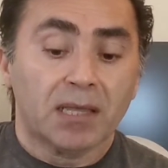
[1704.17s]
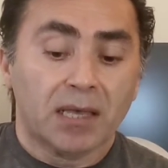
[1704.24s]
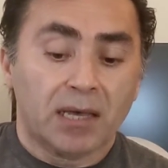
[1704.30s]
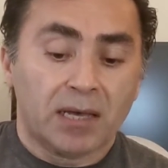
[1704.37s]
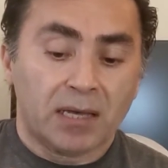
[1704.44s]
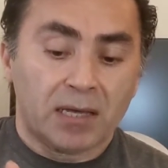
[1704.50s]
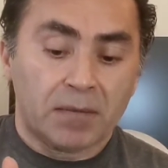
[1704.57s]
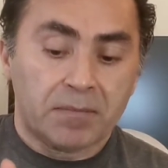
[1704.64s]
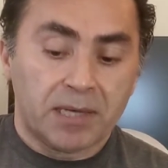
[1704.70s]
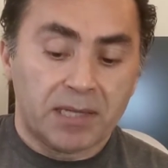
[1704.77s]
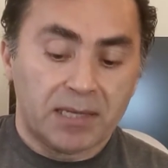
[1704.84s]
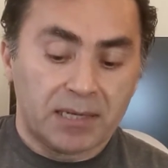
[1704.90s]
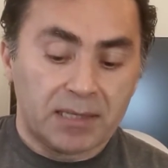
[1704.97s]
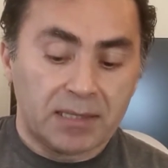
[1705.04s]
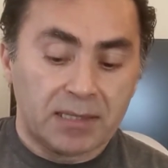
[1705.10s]

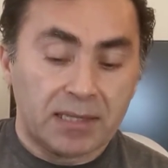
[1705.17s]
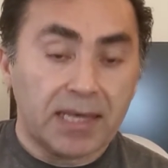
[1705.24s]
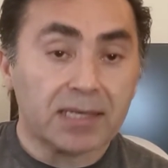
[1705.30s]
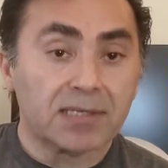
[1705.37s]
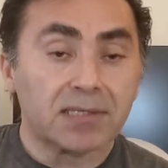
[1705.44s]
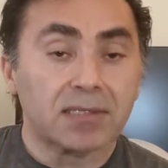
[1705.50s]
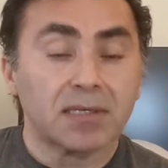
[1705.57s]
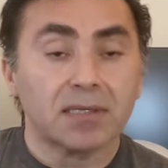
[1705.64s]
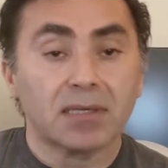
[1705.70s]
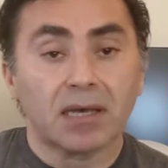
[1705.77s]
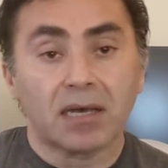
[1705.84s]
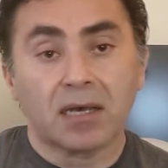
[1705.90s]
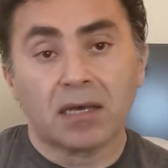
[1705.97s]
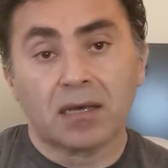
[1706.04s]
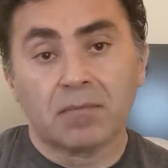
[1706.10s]
and then next,
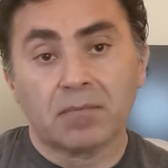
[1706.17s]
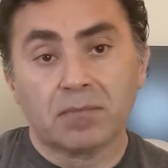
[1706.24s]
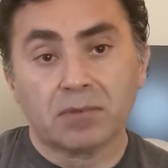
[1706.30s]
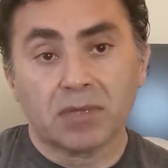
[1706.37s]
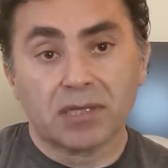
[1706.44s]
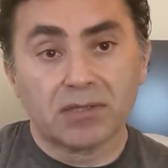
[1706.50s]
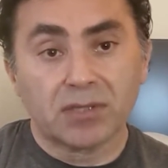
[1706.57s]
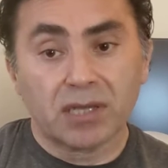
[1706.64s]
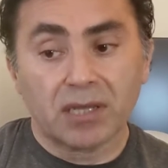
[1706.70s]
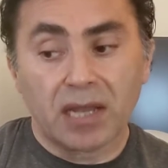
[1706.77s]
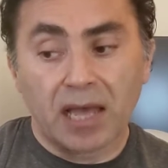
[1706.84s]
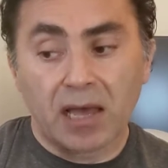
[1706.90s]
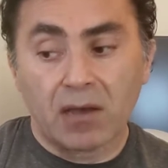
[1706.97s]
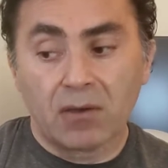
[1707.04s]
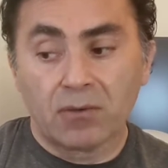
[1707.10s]
let's say
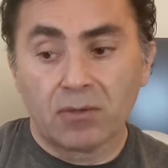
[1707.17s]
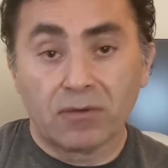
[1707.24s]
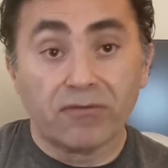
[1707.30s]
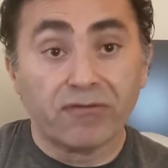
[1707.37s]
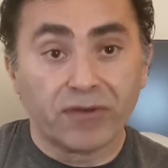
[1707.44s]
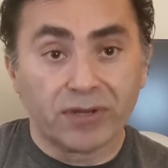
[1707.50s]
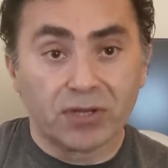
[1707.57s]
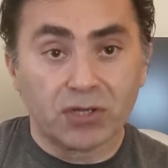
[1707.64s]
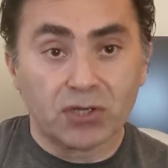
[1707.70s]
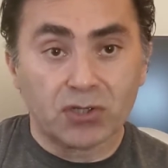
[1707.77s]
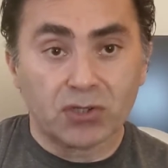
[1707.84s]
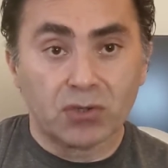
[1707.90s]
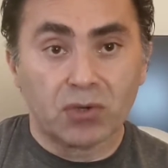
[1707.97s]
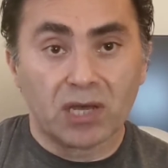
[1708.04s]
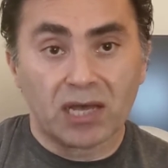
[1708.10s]
now you've finished,
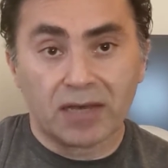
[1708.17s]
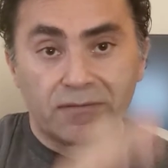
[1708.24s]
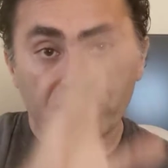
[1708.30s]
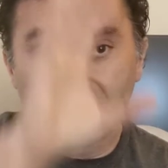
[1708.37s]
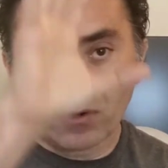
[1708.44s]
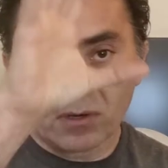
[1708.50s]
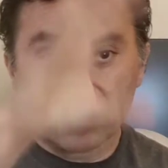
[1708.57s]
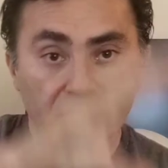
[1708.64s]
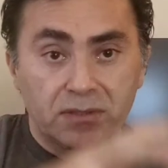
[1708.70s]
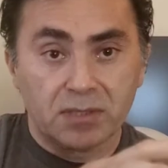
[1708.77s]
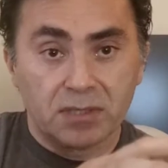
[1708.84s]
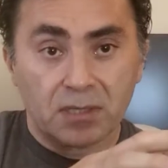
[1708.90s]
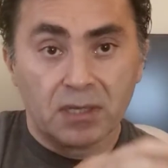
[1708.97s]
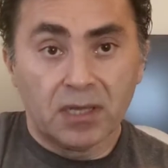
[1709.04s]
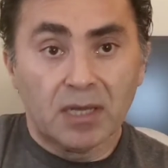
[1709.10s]
you have all of
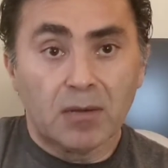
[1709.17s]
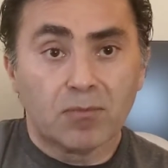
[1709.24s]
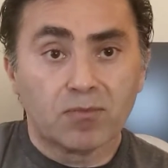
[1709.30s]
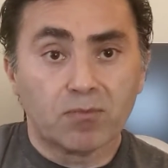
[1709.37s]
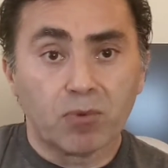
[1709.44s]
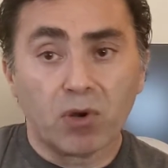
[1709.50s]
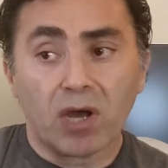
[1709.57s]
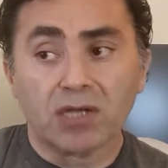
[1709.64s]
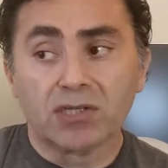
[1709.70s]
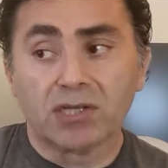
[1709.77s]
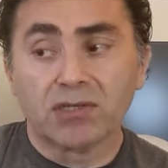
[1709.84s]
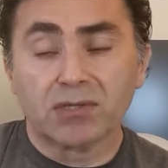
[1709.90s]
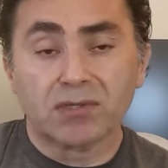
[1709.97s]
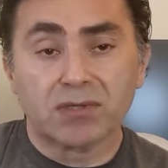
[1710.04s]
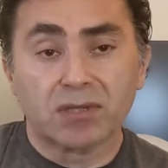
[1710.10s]
the
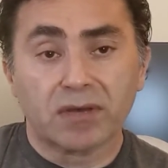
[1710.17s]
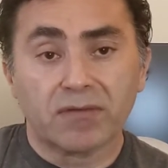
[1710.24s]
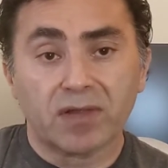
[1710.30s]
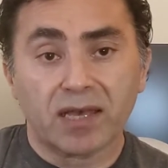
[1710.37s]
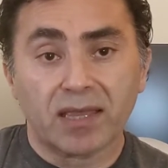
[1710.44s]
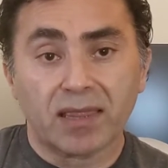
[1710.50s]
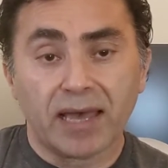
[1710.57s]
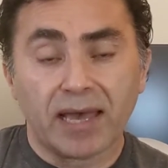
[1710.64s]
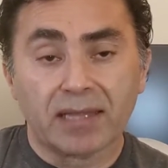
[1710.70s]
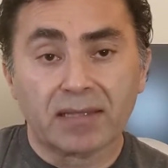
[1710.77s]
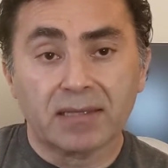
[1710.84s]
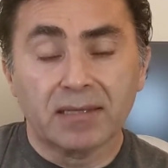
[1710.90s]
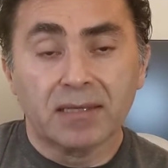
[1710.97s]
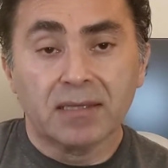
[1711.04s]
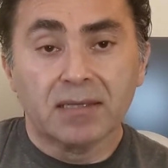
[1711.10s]
projects and stuff like that,